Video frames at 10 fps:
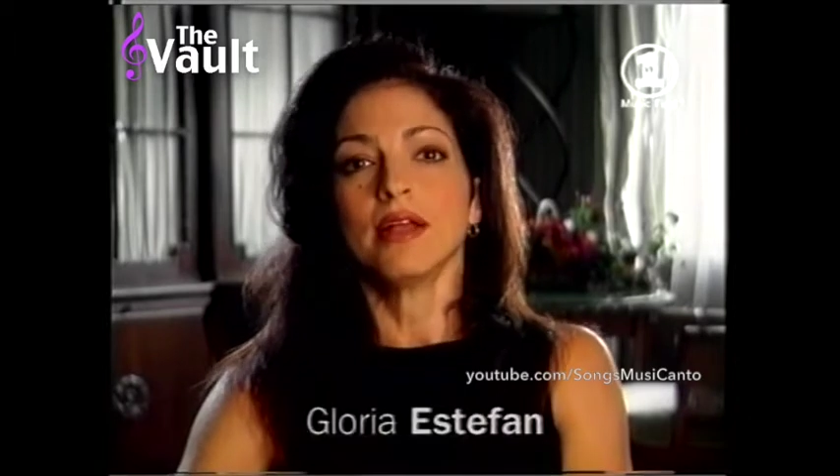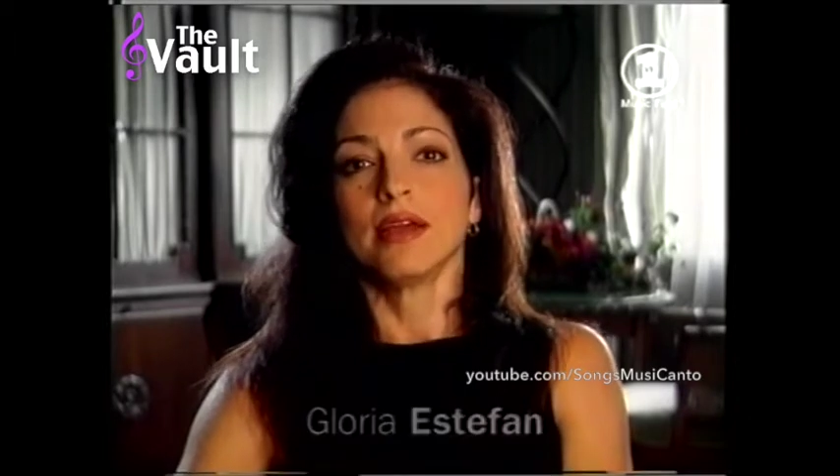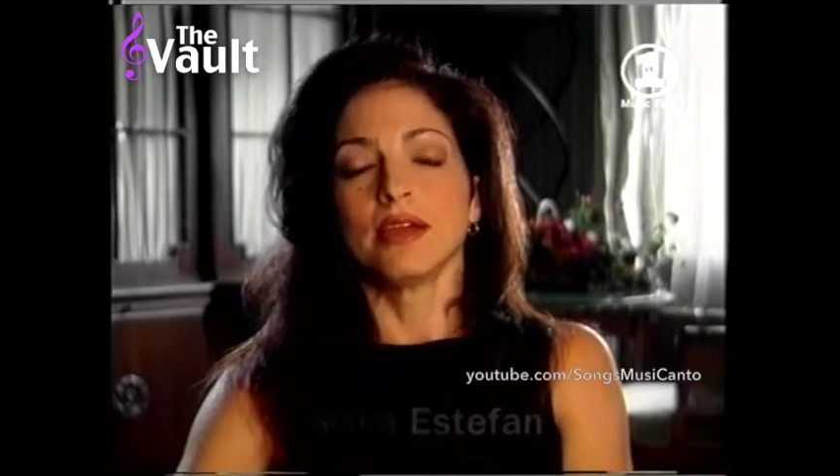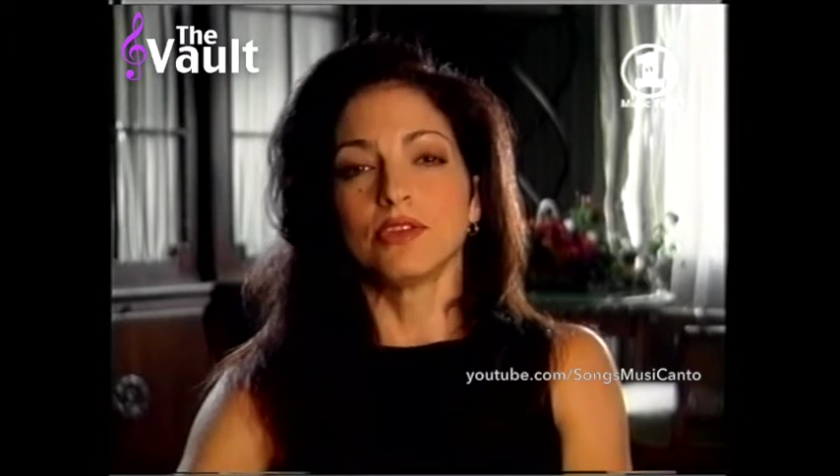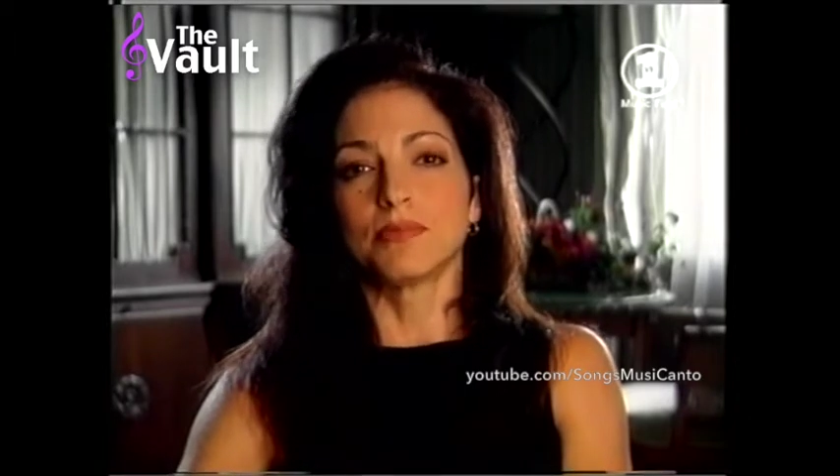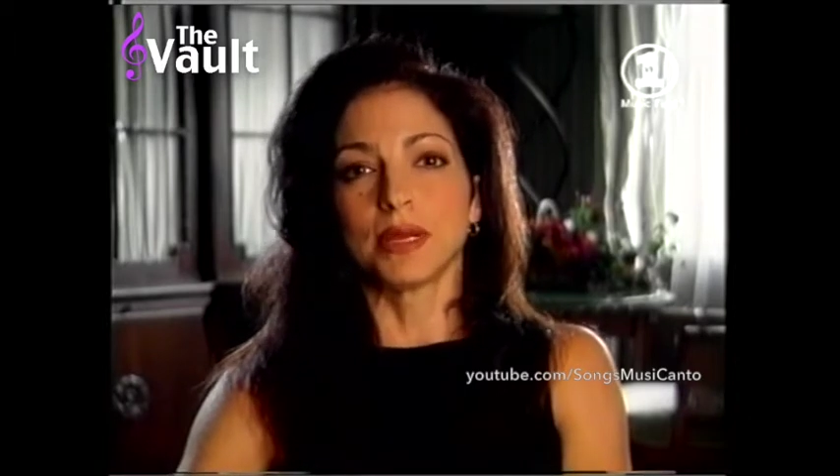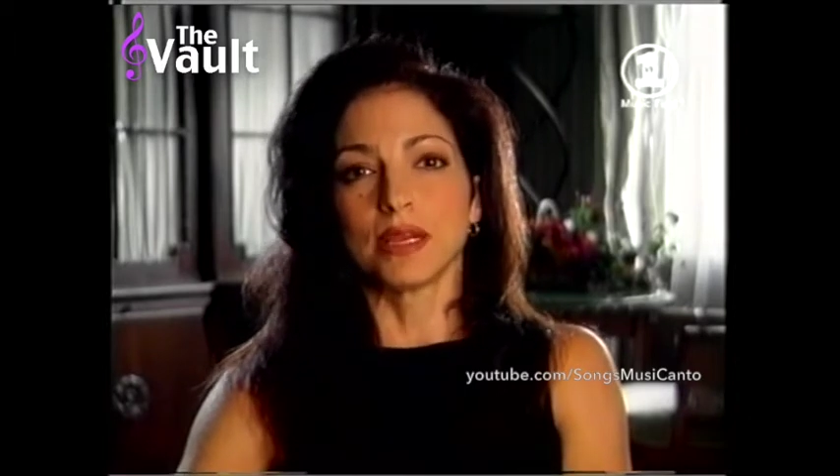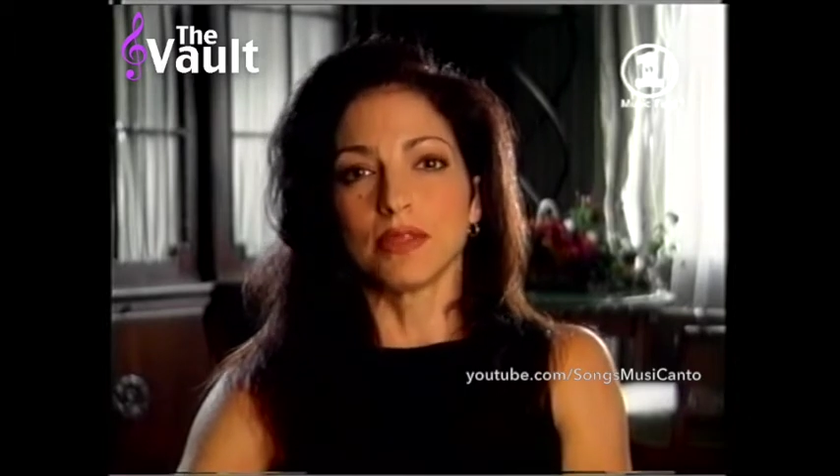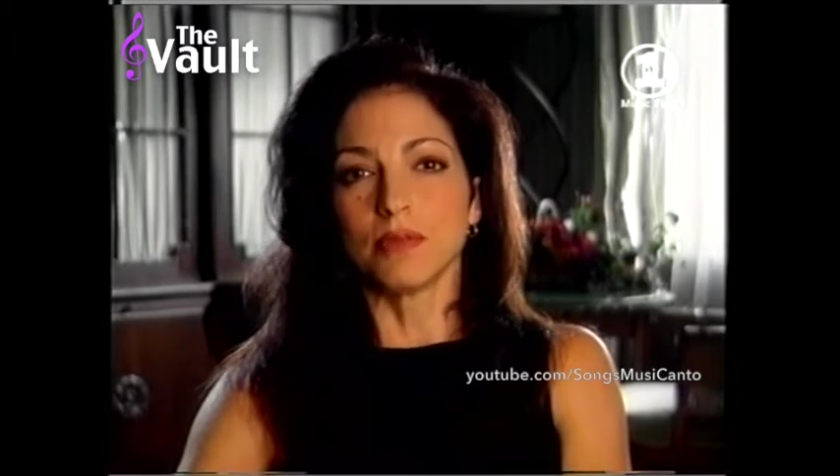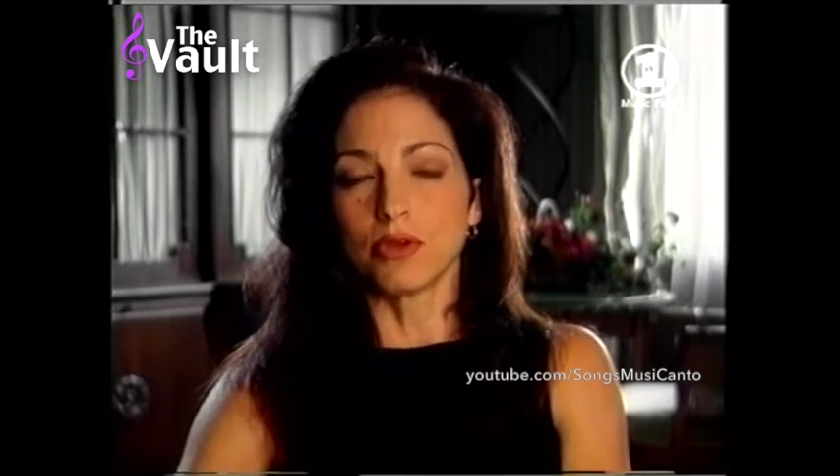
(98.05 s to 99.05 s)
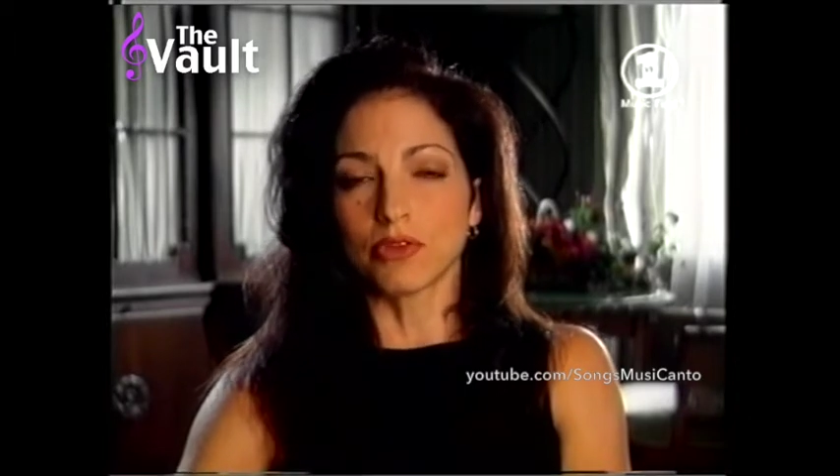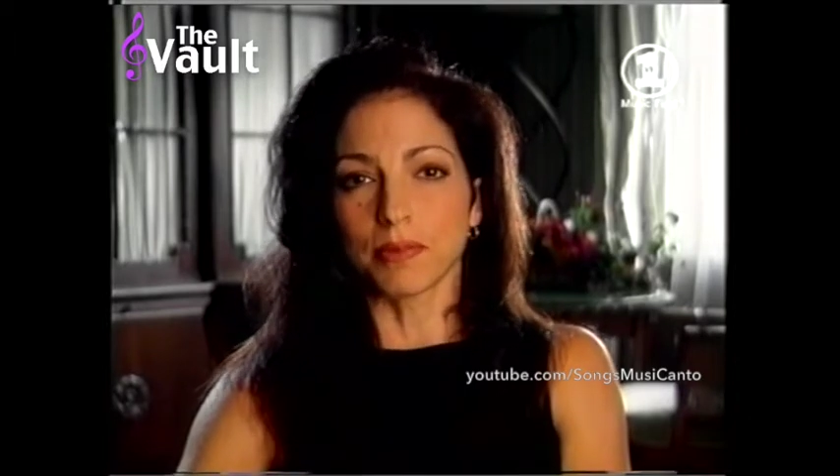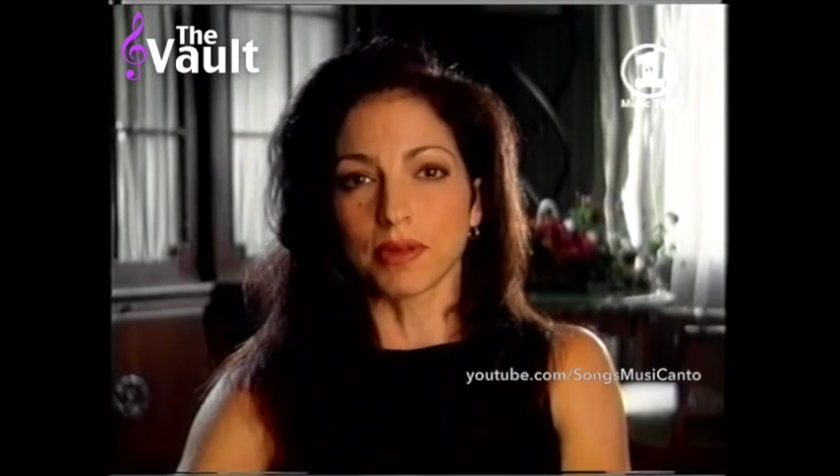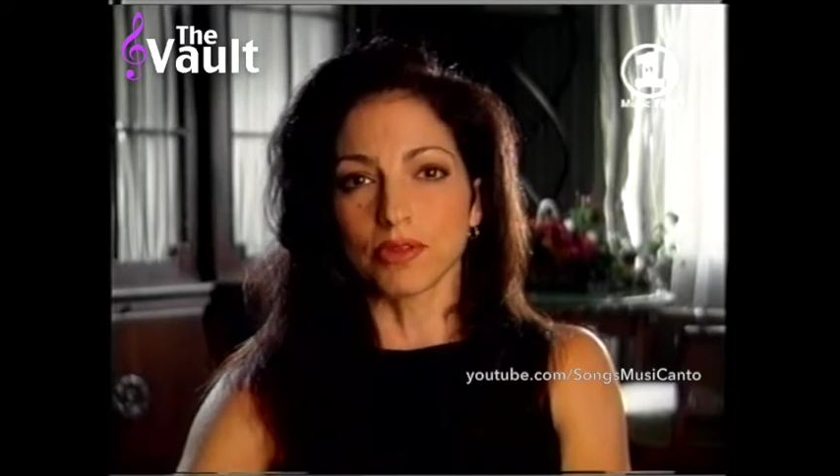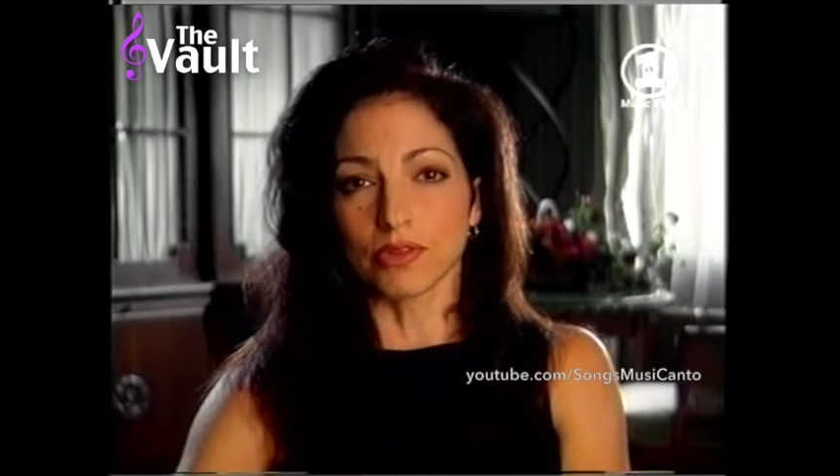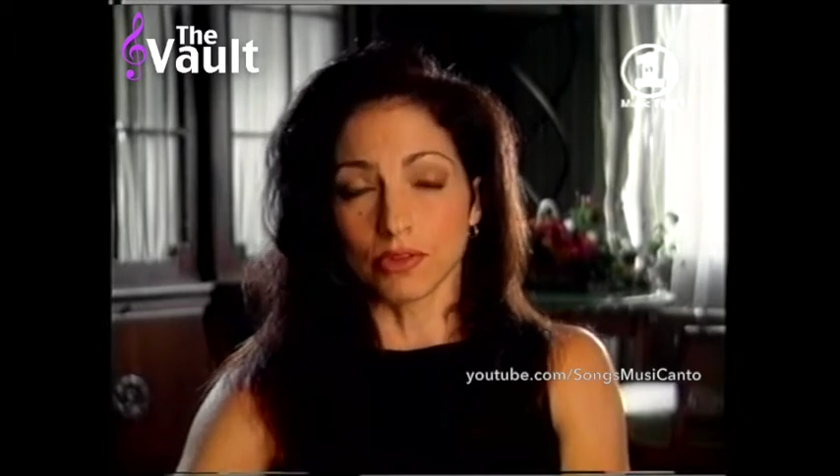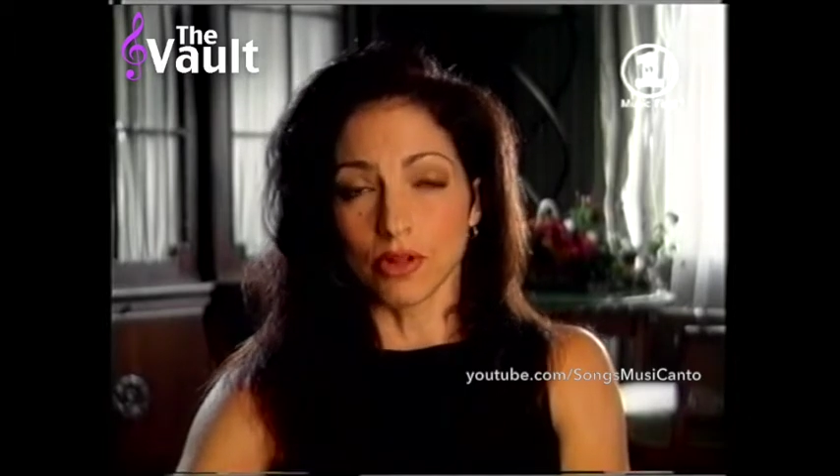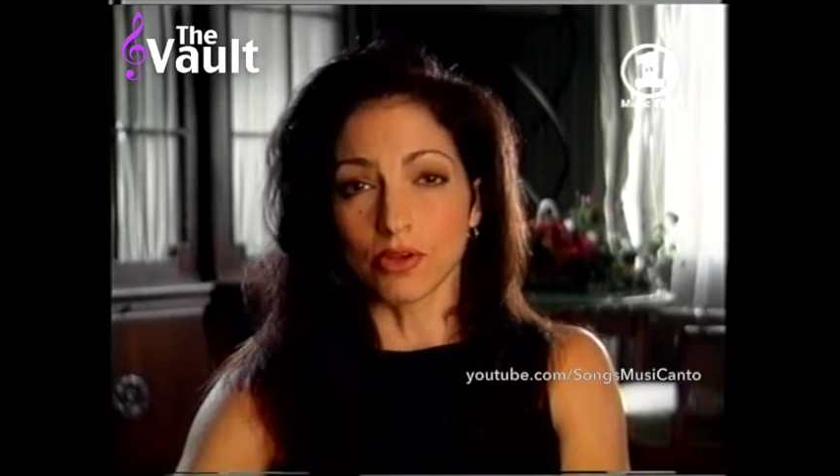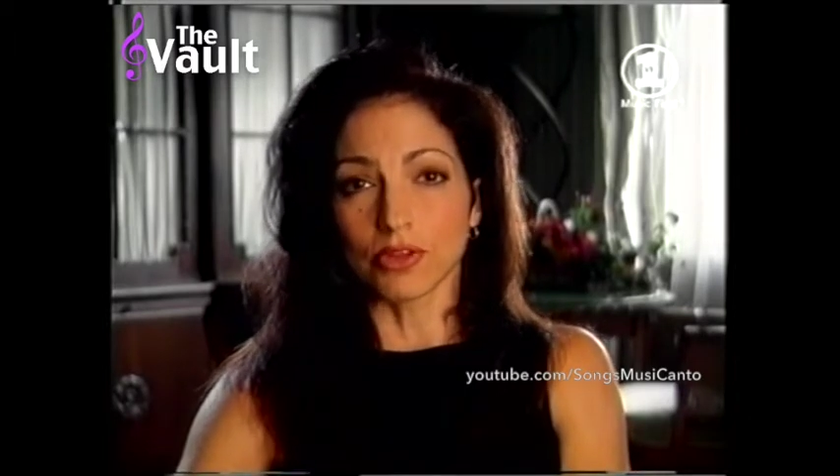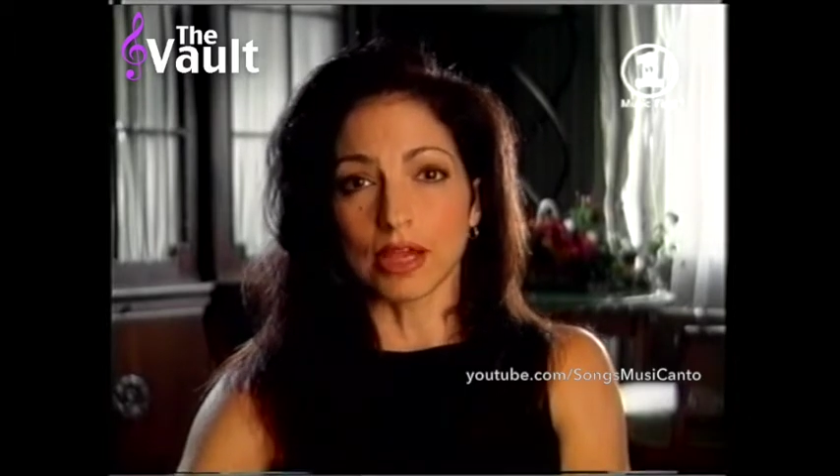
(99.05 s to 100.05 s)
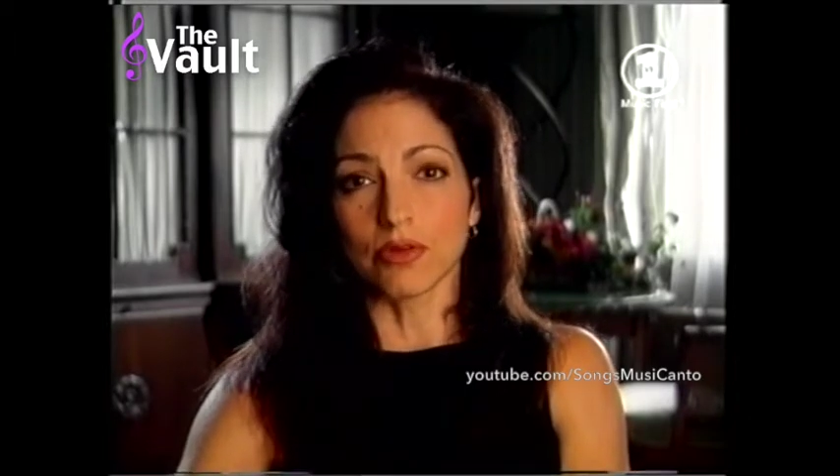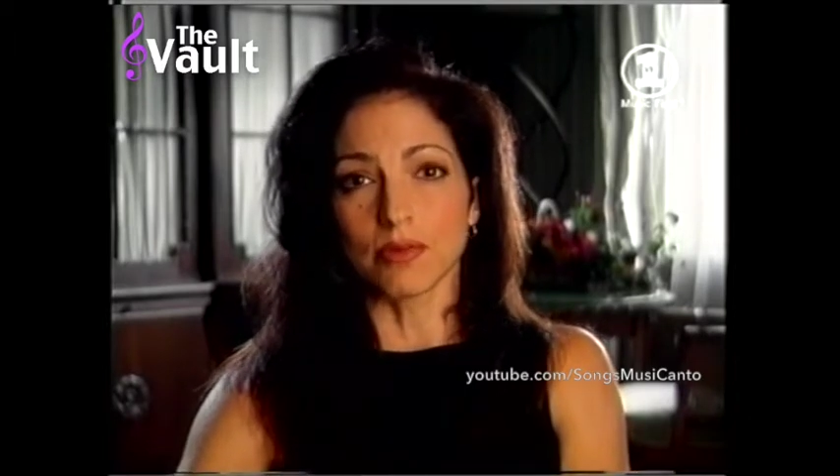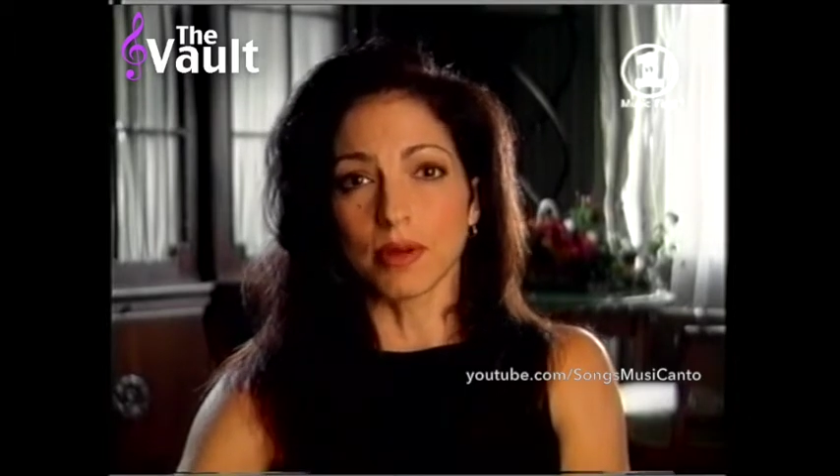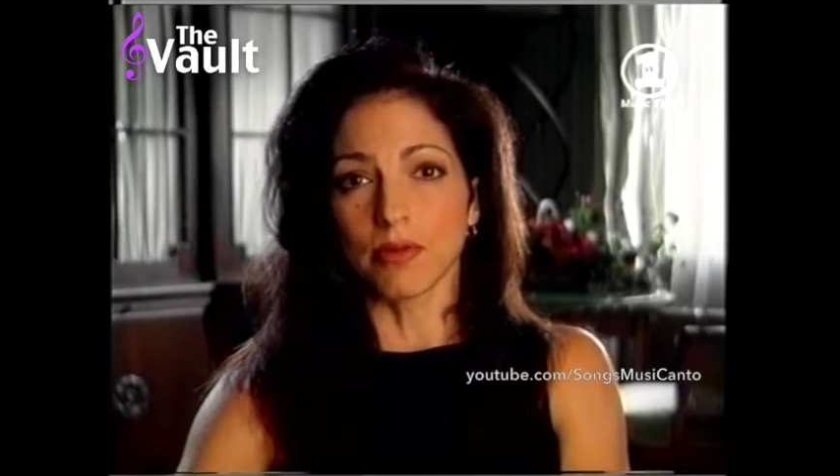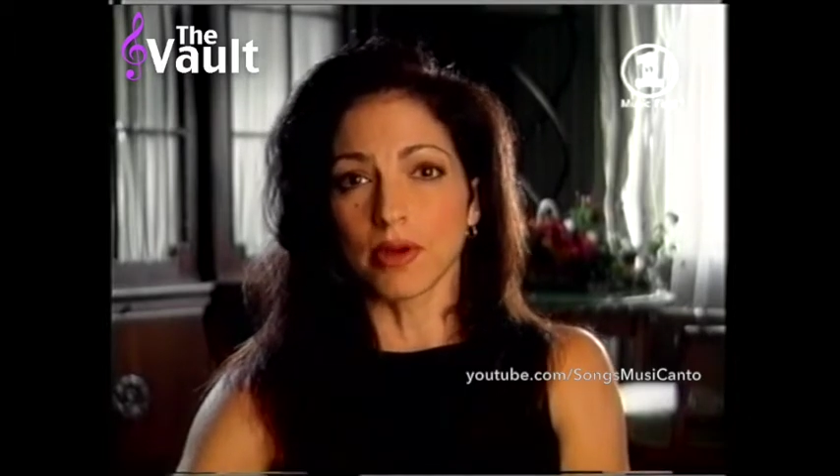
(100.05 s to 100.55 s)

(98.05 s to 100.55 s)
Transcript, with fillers: He's been in the music business as long as I can remember,